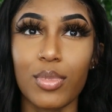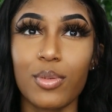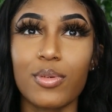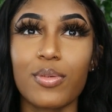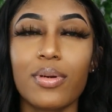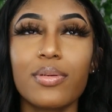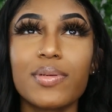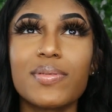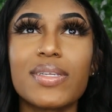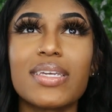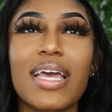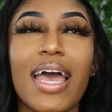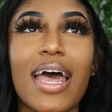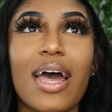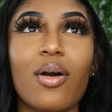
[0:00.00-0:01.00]
where was
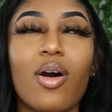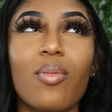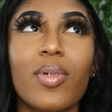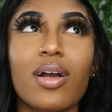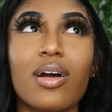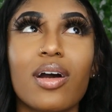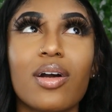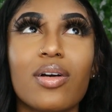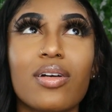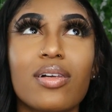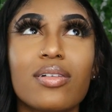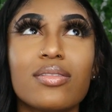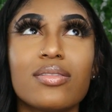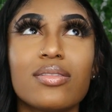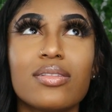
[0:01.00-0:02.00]
he at? Oh my god,
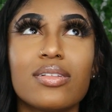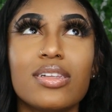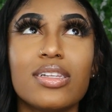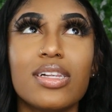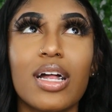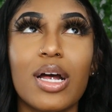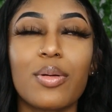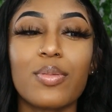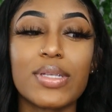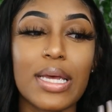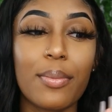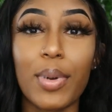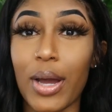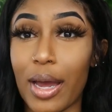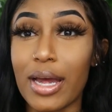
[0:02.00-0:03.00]
was
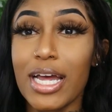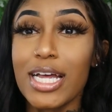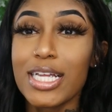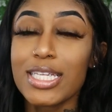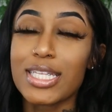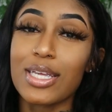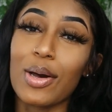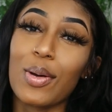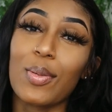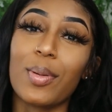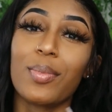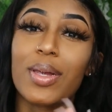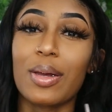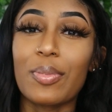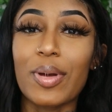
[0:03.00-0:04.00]
that okay? So
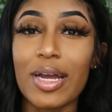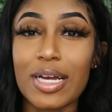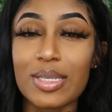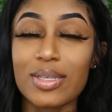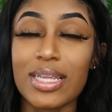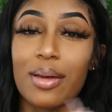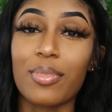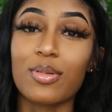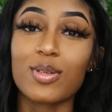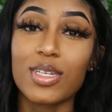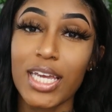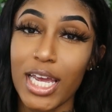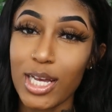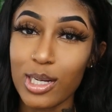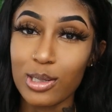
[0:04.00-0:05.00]
when me and Paris was at
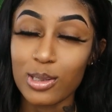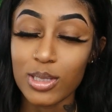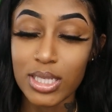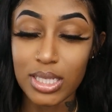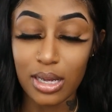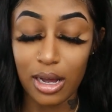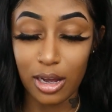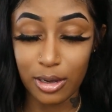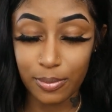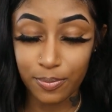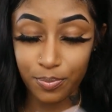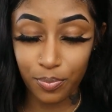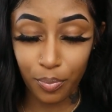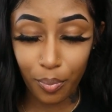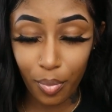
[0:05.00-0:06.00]
Bojango's,
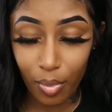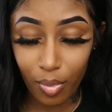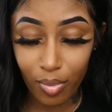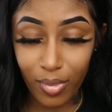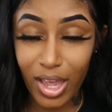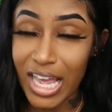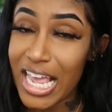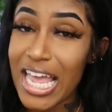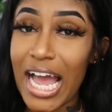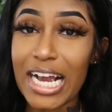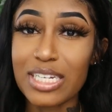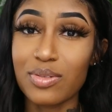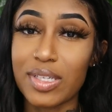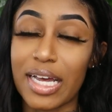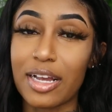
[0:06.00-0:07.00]
he
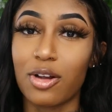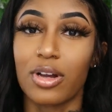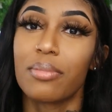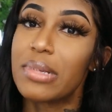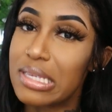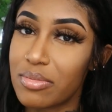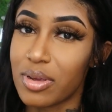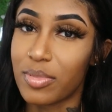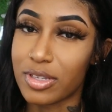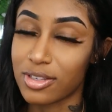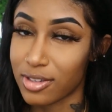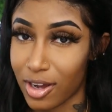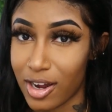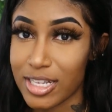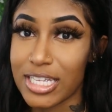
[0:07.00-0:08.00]
actually was like, "Girl, give me some of your
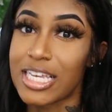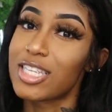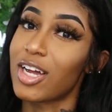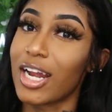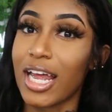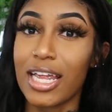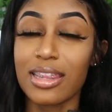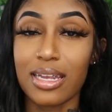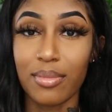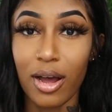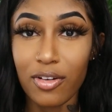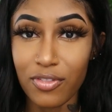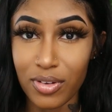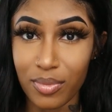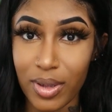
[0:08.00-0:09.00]
business cards," and he started handing them
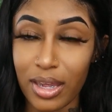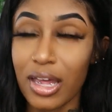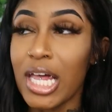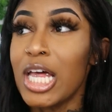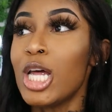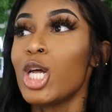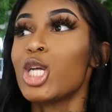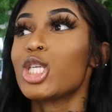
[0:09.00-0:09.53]
out for me.